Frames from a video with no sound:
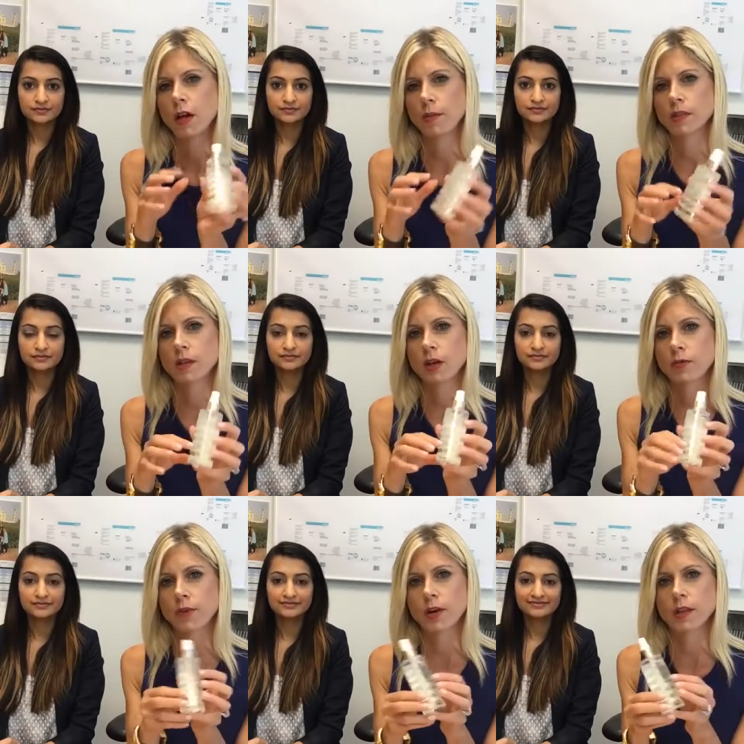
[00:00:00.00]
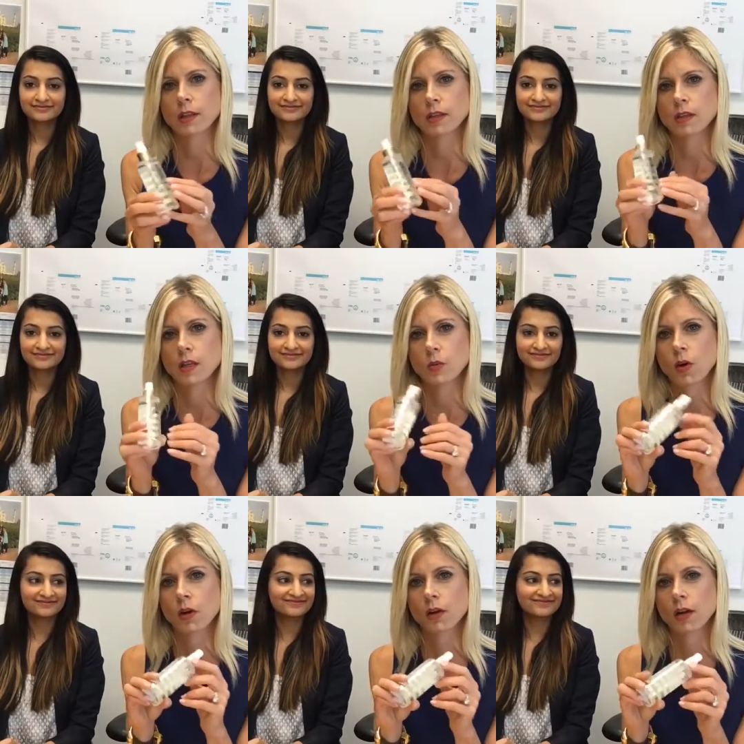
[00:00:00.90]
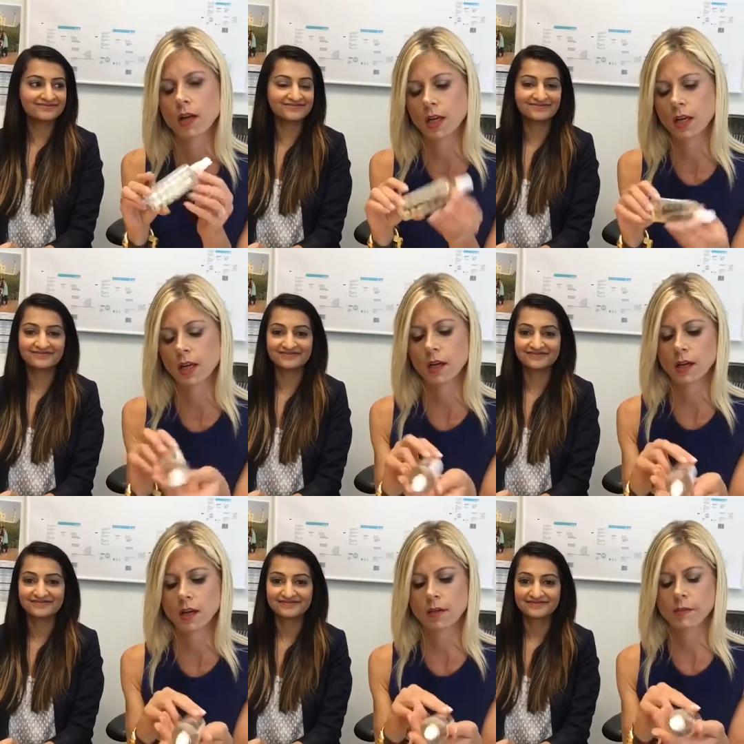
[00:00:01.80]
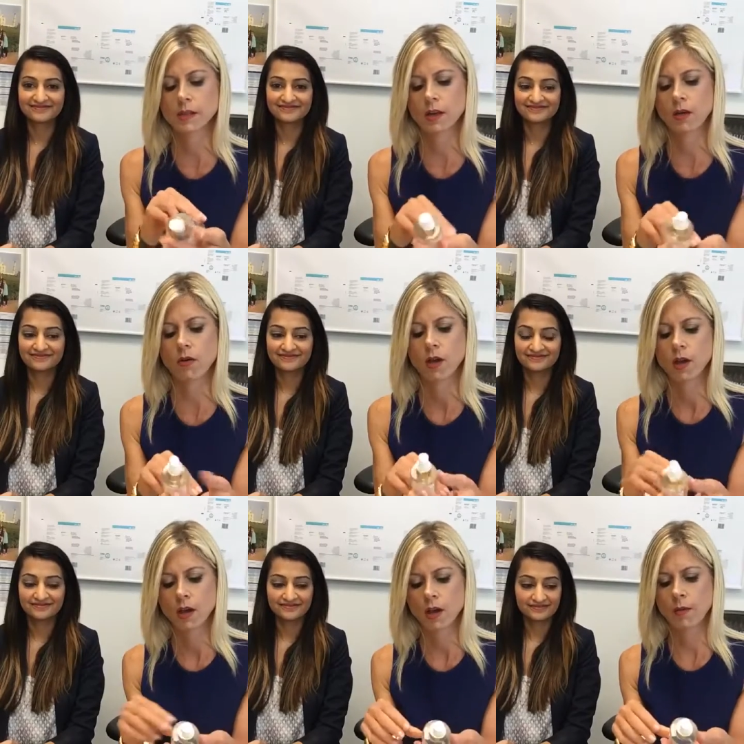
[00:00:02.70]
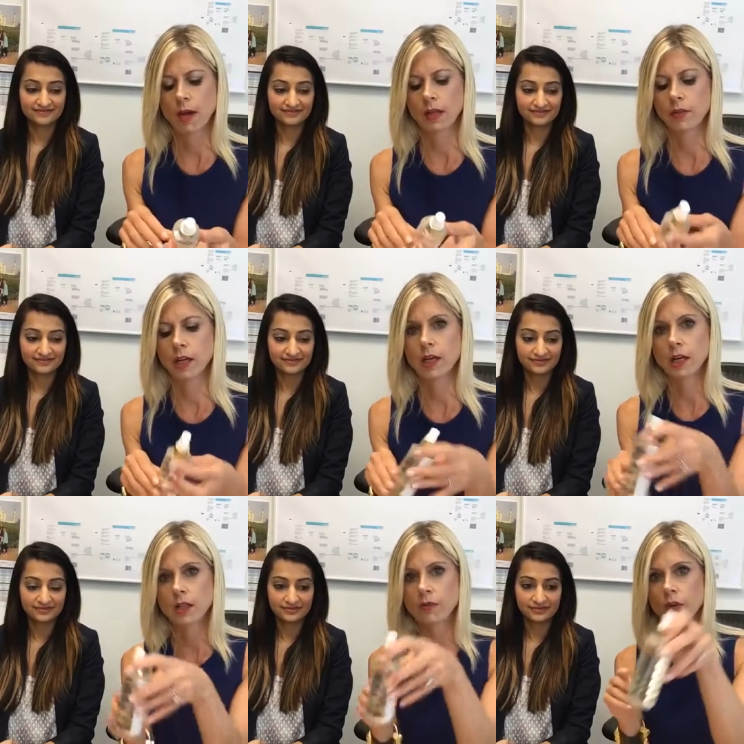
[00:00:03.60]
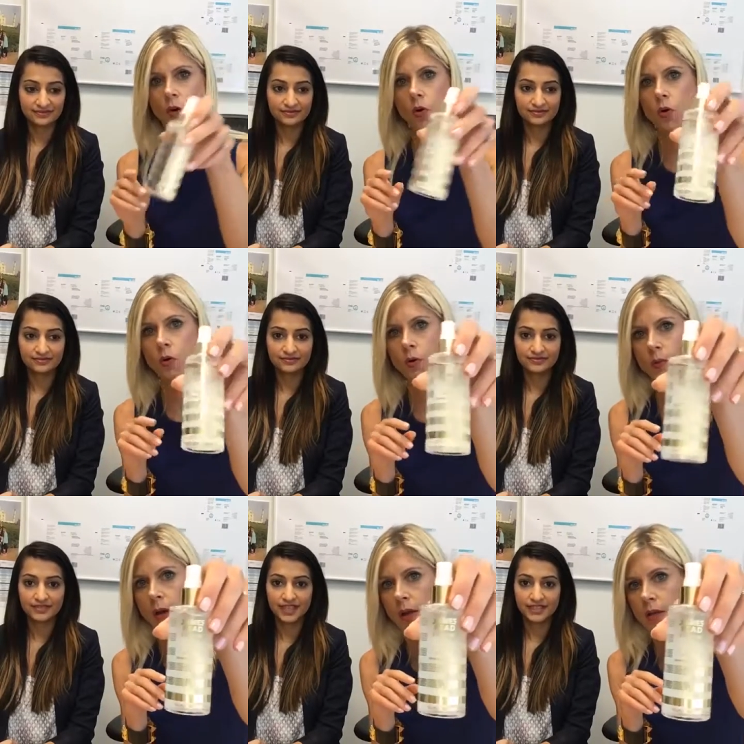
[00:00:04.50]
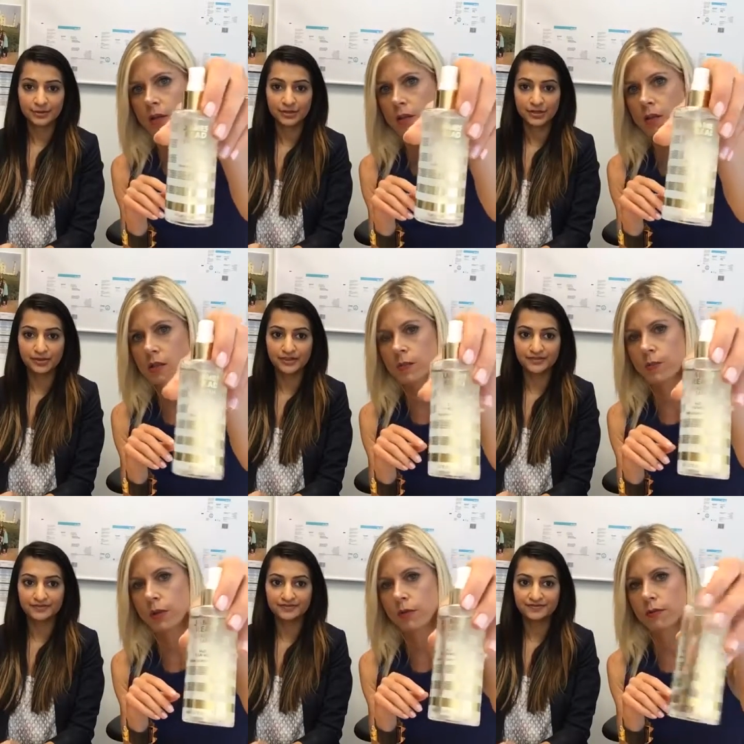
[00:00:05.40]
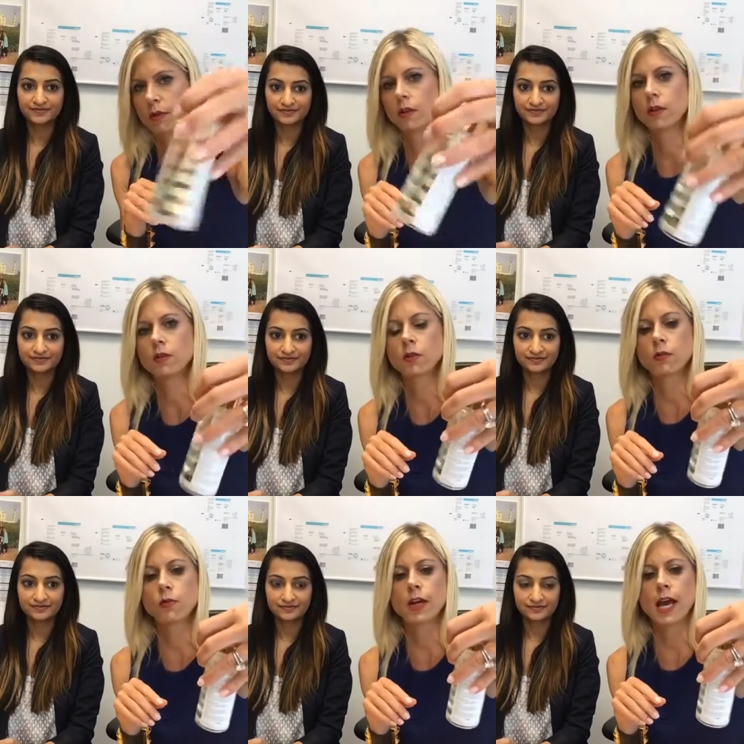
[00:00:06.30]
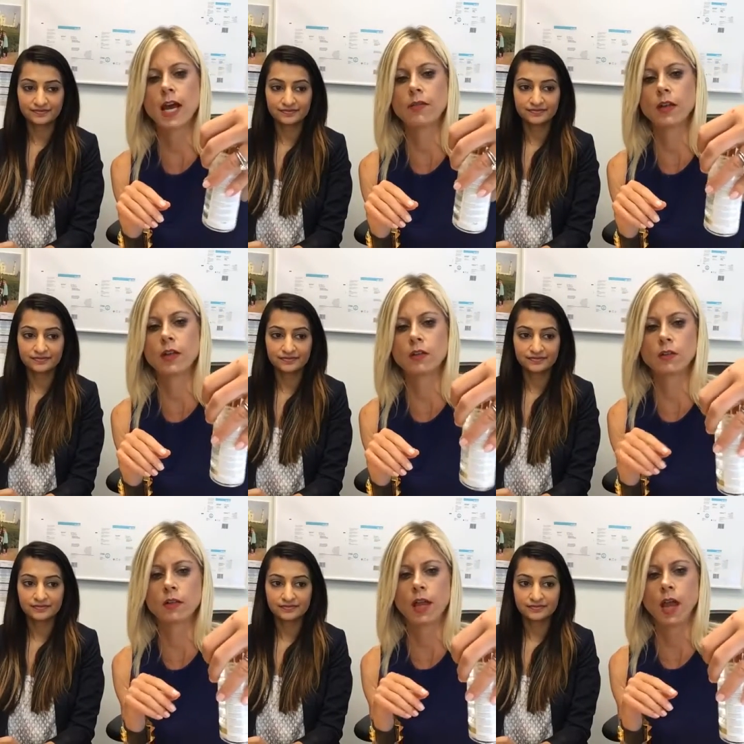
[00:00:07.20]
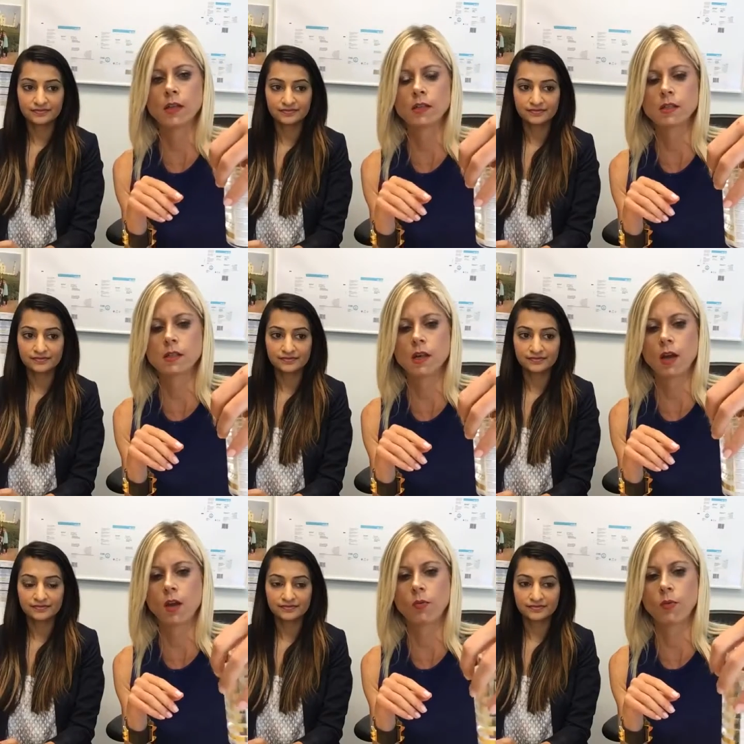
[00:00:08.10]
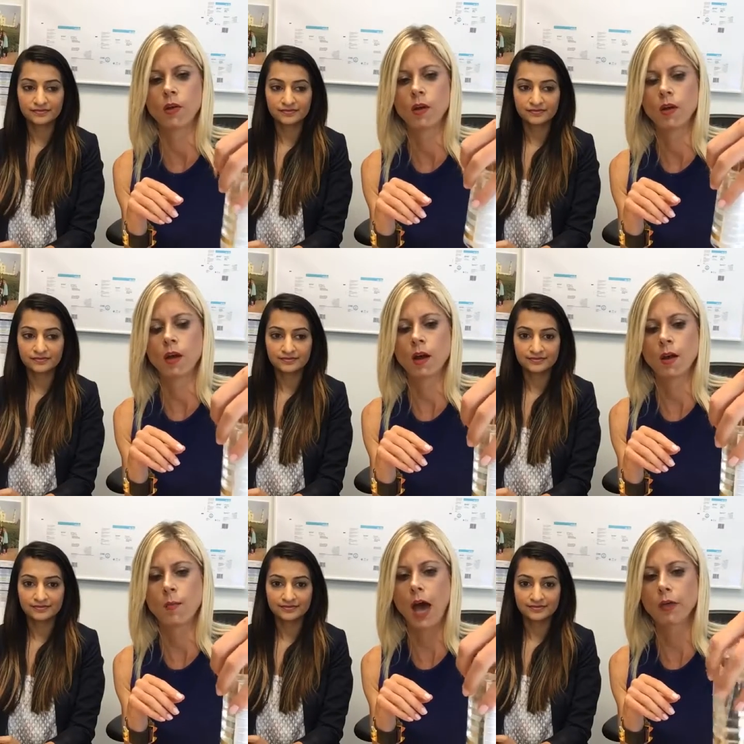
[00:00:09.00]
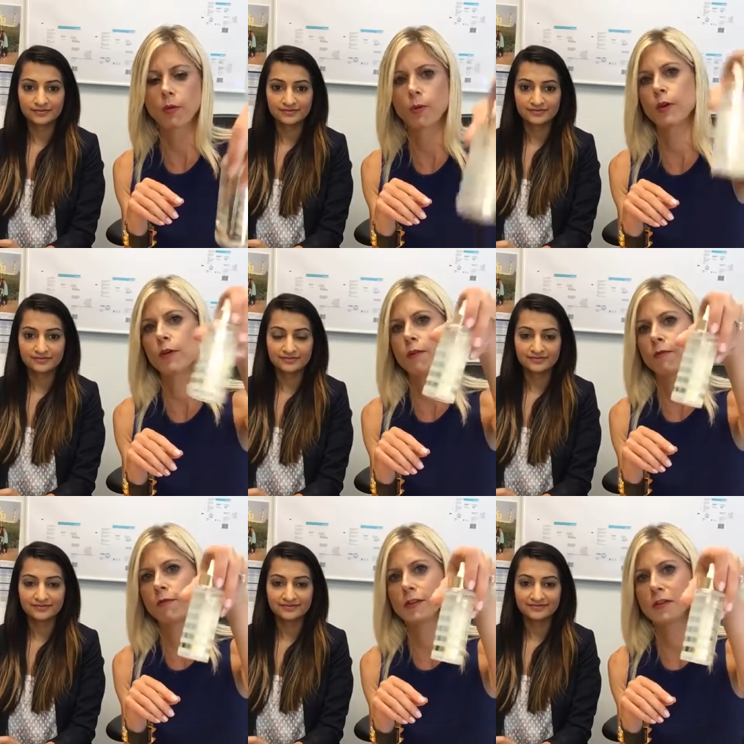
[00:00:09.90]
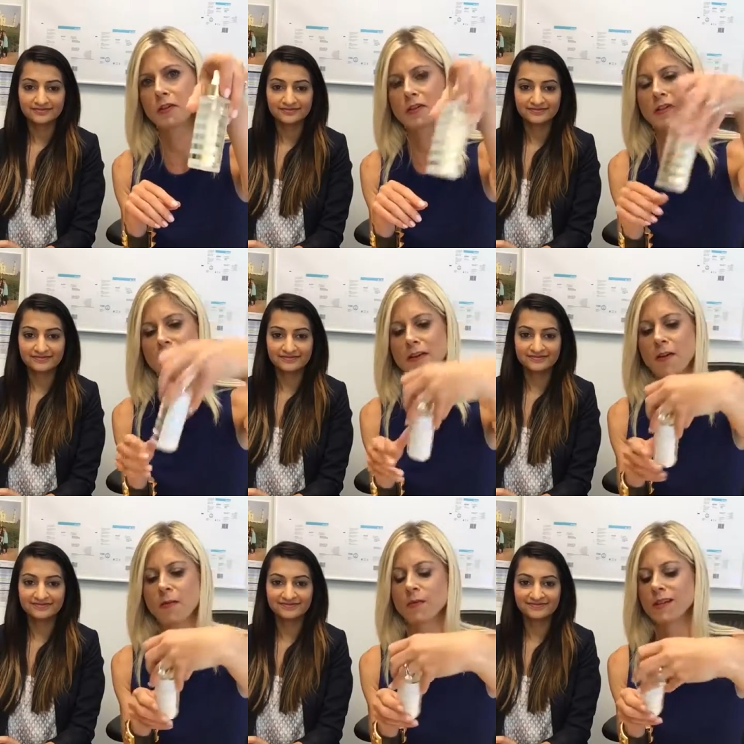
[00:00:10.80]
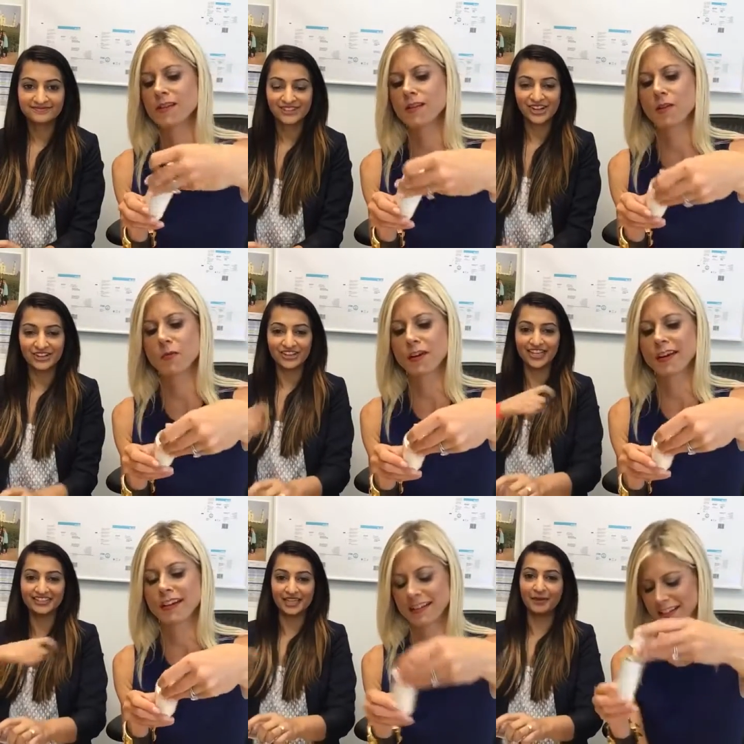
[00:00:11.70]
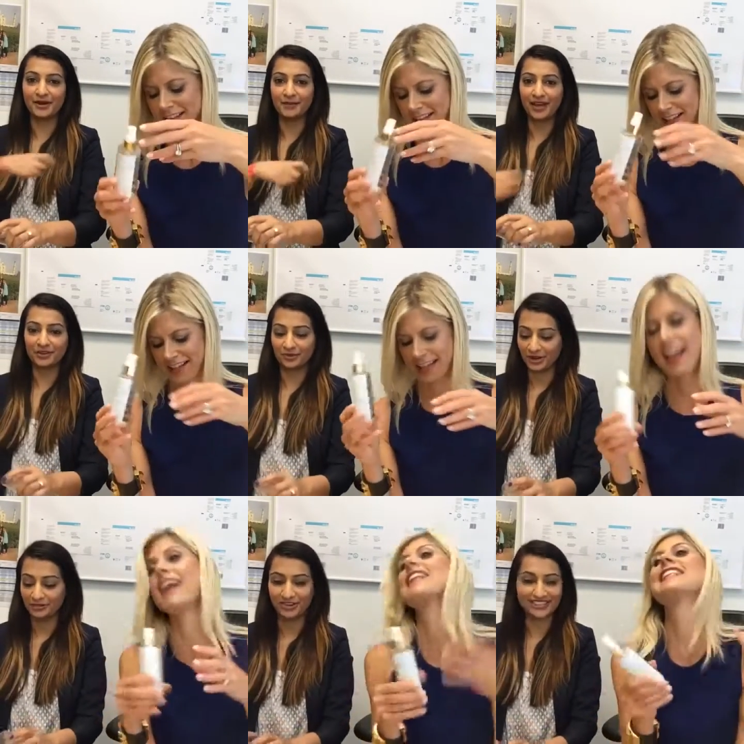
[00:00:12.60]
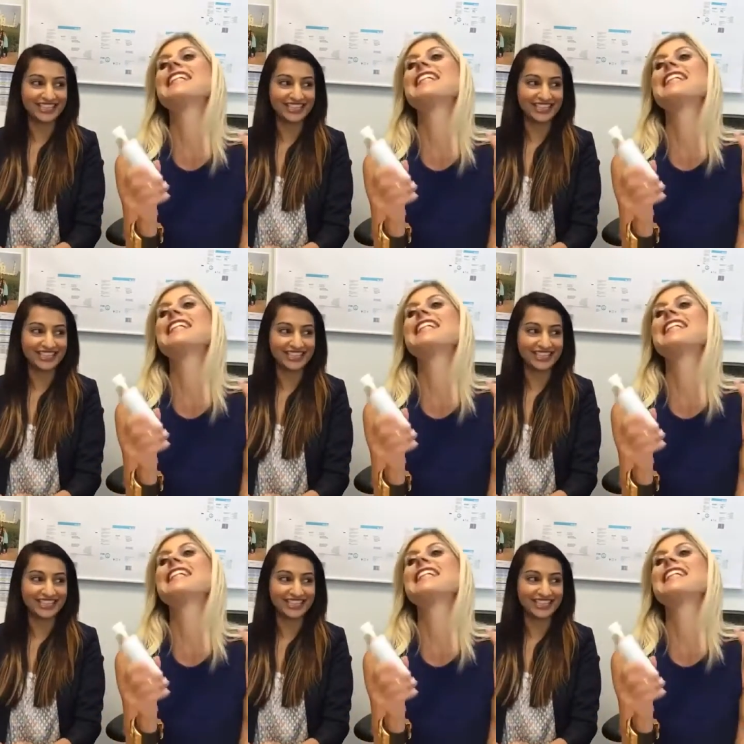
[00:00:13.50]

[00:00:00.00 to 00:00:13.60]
Speaker 1: I'm a sucker for anything that says water on it. Um, so um, I love it, and I love the gold bottle. Yeah, it's, it's just bottle. beautiful. You sort of want to have it in your guest uh, uh, bathroom when you have visitors, um, because so all your funny. guests come out of
Speaker 2: the bathroom yeah. real